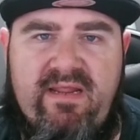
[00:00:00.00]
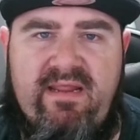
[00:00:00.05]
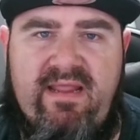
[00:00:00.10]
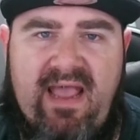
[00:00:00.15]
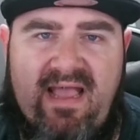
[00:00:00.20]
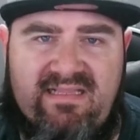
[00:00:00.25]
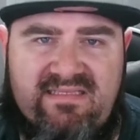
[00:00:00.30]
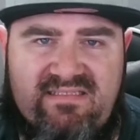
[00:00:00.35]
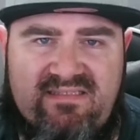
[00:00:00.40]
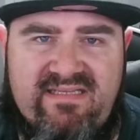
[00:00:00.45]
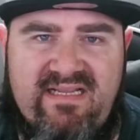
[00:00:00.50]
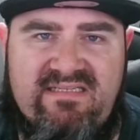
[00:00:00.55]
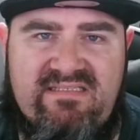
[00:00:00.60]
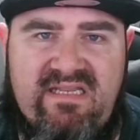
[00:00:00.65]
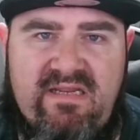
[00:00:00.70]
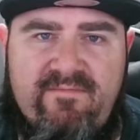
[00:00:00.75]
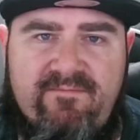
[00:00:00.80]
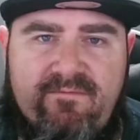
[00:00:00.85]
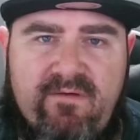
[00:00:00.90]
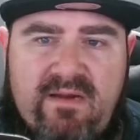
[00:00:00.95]
at 60
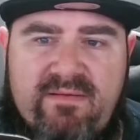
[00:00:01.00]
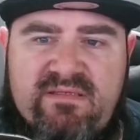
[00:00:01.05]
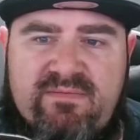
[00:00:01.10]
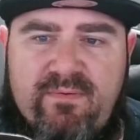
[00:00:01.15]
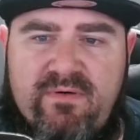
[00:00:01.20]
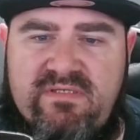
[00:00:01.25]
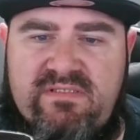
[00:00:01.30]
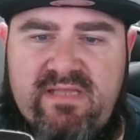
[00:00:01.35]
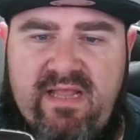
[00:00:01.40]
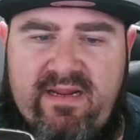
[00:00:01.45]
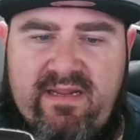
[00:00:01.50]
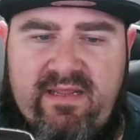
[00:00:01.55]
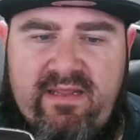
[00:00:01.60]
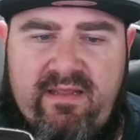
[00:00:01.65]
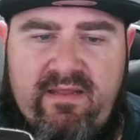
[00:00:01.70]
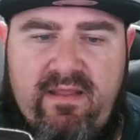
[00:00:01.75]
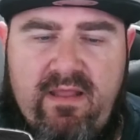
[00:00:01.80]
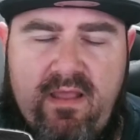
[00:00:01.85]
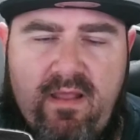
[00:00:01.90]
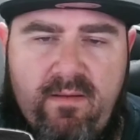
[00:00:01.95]
frames per second.
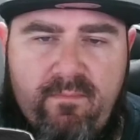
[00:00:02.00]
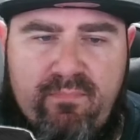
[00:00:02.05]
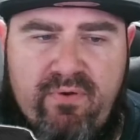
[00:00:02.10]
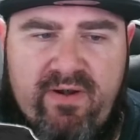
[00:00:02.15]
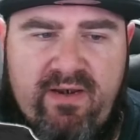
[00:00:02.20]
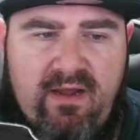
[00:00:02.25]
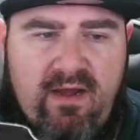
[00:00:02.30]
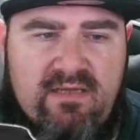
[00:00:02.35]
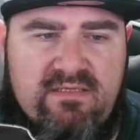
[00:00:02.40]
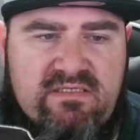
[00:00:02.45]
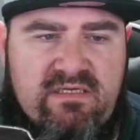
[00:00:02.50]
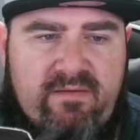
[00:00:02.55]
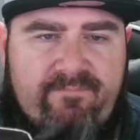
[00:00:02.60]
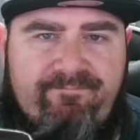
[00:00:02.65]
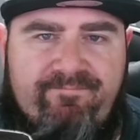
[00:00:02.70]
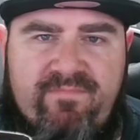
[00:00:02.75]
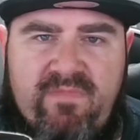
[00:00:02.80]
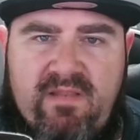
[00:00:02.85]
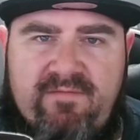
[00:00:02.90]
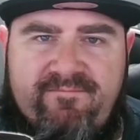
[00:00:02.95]
Pretty awesome
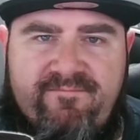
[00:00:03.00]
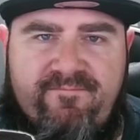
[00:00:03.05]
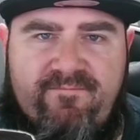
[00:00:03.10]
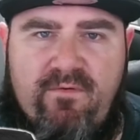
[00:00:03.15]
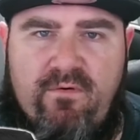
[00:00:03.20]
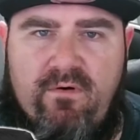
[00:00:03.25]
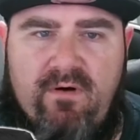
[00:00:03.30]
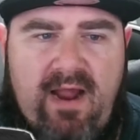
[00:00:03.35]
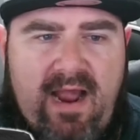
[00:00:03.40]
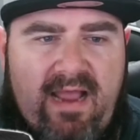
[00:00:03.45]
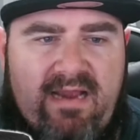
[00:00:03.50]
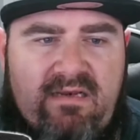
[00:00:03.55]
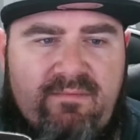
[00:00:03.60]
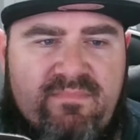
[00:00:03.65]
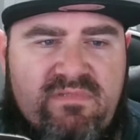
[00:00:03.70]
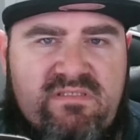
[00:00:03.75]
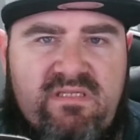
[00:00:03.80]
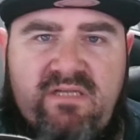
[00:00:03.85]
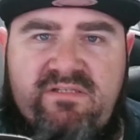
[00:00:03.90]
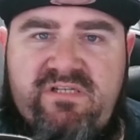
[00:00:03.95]
for items
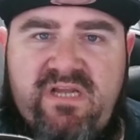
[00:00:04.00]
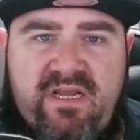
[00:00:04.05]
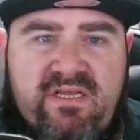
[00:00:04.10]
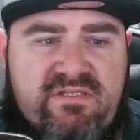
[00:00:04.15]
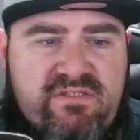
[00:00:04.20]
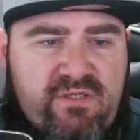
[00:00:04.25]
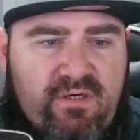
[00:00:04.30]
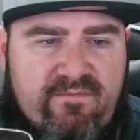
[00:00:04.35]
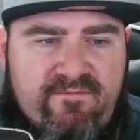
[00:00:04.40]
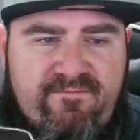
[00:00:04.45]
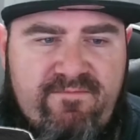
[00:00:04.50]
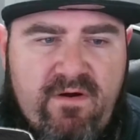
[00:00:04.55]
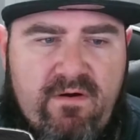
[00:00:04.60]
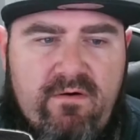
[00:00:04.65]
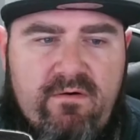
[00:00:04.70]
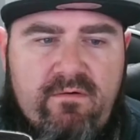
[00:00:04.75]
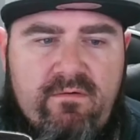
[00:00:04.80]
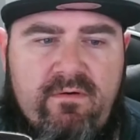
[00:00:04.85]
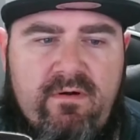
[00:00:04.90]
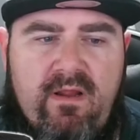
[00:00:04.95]
such as your
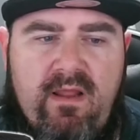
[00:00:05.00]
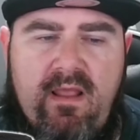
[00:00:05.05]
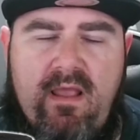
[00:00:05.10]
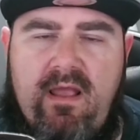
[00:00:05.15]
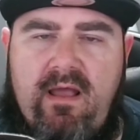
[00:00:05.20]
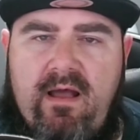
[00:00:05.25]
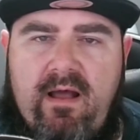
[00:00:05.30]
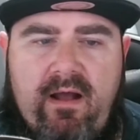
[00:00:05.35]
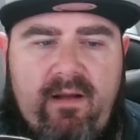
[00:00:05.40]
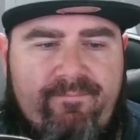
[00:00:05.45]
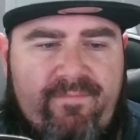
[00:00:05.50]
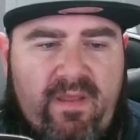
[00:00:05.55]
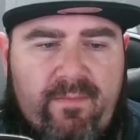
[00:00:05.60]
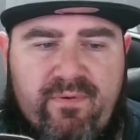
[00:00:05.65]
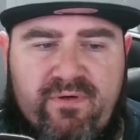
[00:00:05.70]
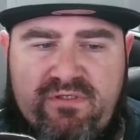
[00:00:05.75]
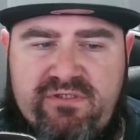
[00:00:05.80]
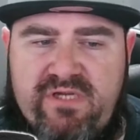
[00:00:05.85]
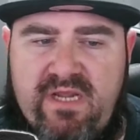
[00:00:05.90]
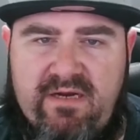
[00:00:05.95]
phone, um, the
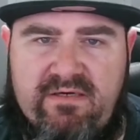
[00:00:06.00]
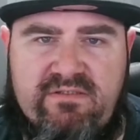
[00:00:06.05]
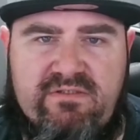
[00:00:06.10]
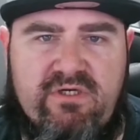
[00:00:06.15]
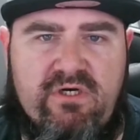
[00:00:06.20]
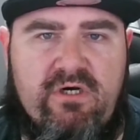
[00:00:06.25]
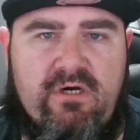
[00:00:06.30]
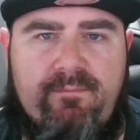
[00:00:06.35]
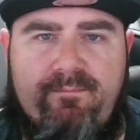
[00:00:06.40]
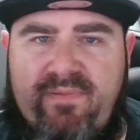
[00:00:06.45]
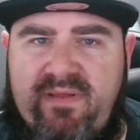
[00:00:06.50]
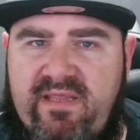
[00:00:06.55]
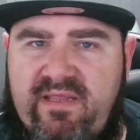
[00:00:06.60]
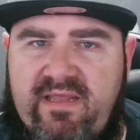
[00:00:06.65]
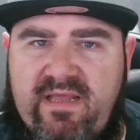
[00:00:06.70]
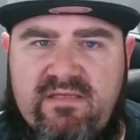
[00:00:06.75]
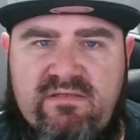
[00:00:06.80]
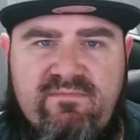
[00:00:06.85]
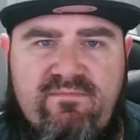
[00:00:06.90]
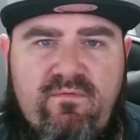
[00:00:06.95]
projector,
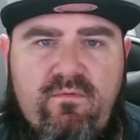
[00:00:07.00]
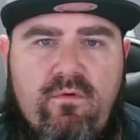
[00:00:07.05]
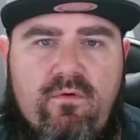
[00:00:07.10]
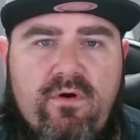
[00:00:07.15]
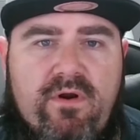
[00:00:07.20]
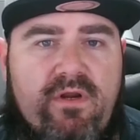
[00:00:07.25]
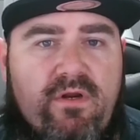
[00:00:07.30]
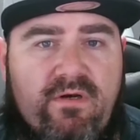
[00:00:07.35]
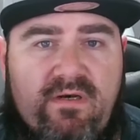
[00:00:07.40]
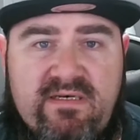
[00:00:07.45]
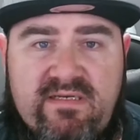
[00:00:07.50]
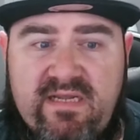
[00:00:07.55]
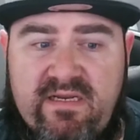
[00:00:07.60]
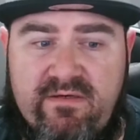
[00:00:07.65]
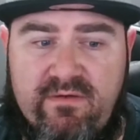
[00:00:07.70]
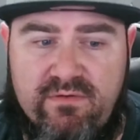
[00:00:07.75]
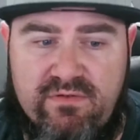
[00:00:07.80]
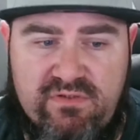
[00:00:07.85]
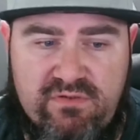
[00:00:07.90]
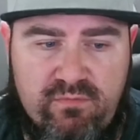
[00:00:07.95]
PS4, your
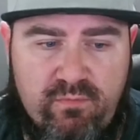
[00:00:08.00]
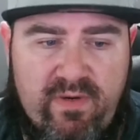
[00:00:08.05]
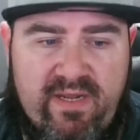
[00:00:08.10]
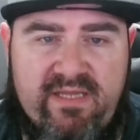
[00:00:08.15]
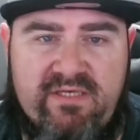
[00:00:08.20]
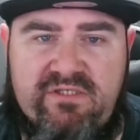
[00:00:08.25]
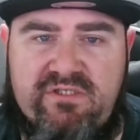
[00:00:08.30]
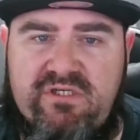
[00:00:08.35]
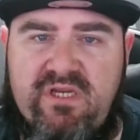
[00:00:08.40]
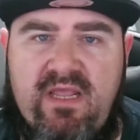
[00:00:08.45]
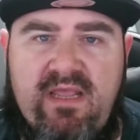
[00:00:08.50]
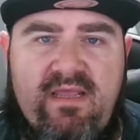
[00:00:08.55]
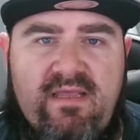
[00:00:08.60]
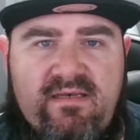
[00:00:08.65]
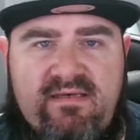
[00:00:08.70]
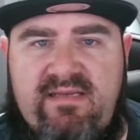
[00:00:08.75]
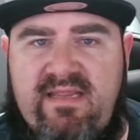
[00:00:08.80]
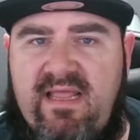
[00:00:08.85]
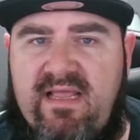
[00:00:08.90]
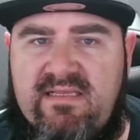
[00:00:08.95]
Nintendo Switch,
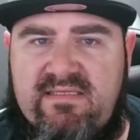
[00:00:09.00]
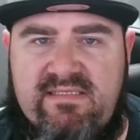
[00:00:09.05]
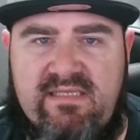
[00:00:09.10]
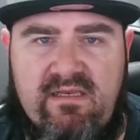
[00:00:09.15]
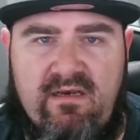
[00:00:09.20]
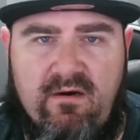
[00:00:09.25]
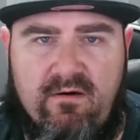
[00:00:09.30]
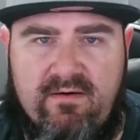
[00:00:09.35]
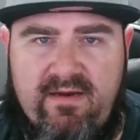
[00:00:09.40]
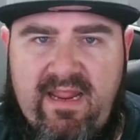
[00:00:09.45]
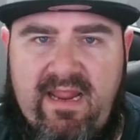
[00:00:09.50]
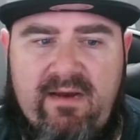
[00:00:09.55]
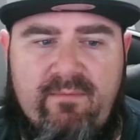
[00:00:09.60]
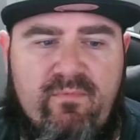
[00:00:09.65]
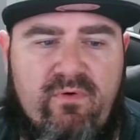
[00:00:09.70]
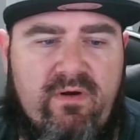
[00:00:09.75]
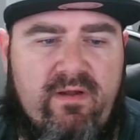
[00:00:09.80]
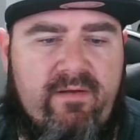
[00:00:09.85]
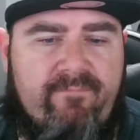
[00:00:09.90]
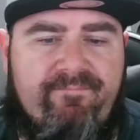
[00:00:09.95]
DSLR
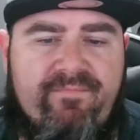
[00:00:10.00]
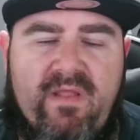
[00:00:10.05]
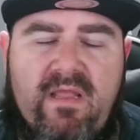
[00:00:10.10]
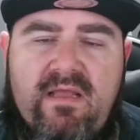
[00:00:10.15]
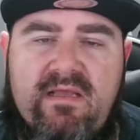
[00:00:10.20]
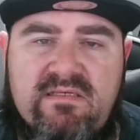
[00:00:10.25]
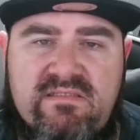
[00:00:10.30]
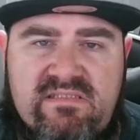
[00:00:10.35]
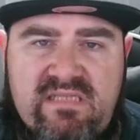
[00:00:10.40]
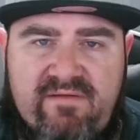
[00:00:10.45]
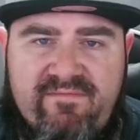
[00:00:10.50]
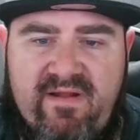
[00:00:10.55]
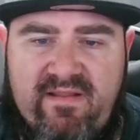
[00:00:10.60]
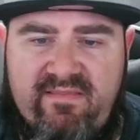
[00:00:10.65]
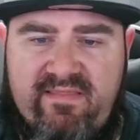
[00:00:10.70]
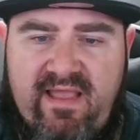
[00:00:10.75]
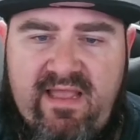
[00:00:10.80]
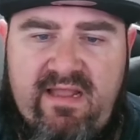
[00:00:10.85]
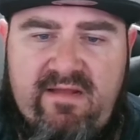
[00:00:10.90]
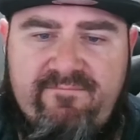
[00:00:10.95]
camera, stuff like
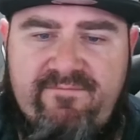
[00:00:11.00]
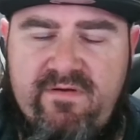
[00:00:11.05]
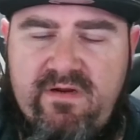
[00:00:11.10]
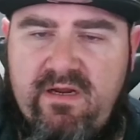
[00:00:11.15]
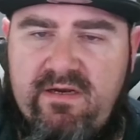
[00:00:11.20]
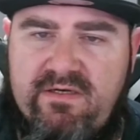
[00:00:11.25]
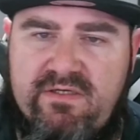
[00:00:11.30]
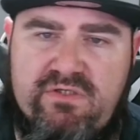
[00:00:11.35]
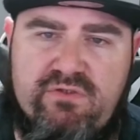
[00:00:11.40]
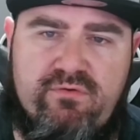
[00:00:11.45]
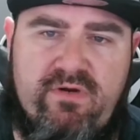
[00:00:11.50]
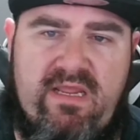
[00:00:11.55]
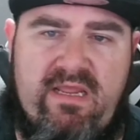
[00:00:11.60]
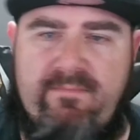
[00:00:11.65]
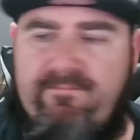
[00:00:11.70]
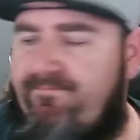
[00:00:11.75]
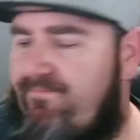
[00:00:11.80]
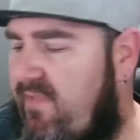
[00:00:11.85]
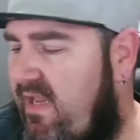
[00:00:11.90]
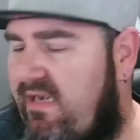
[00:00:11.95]
that. If you're going to
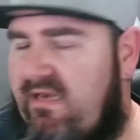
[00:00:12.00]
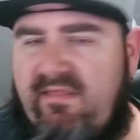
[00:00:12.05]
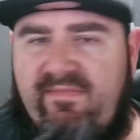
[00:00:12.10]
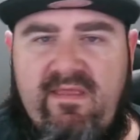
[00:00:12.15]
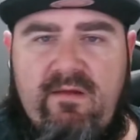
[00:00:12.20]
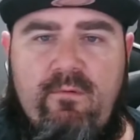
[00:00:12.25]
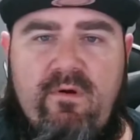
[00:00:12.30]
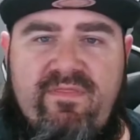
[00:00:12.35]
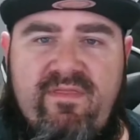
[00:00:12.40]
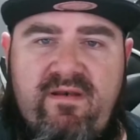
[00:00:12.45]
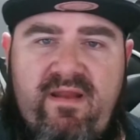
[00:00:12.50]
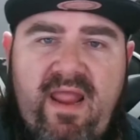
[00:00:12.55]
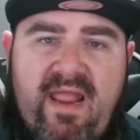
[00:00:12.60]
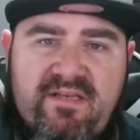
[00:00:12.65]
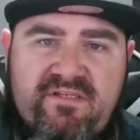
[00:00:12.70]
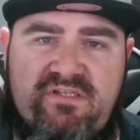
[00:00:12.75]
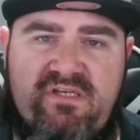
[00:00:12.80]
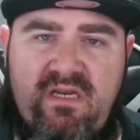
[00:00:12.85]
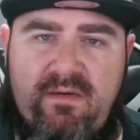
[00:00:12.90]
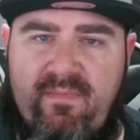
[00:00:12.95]
stream anything with an
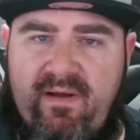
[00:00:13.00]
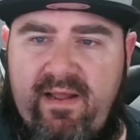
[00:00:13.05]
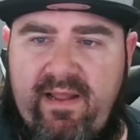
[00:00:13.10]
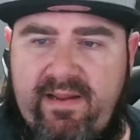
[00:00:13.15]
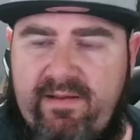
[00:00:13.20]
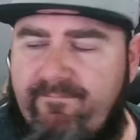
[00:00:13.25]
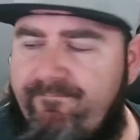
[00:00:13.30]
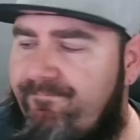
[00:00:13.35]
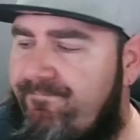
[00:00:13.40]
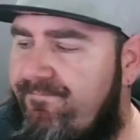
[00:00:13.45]
HDMI